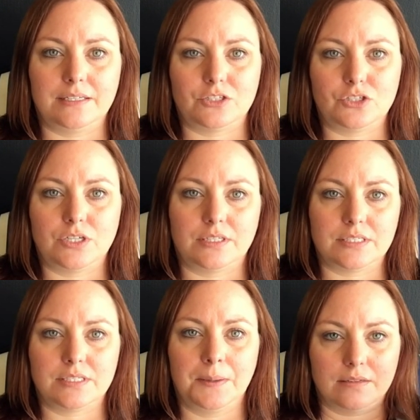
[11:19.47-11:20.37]
It's
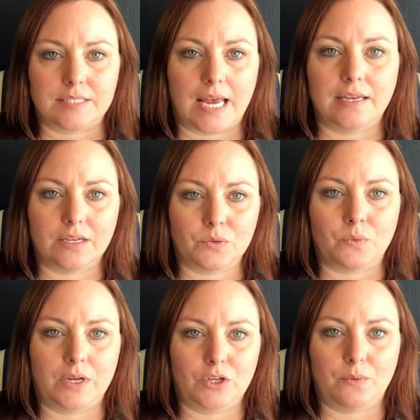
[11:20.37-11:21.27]
just taking
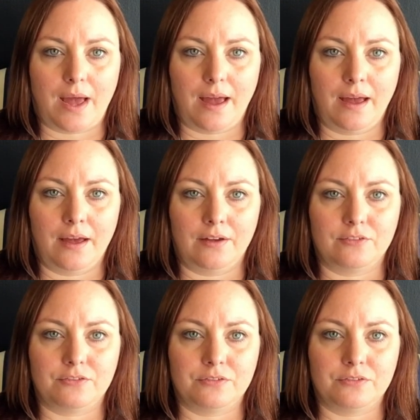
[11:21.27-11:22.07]
what you have,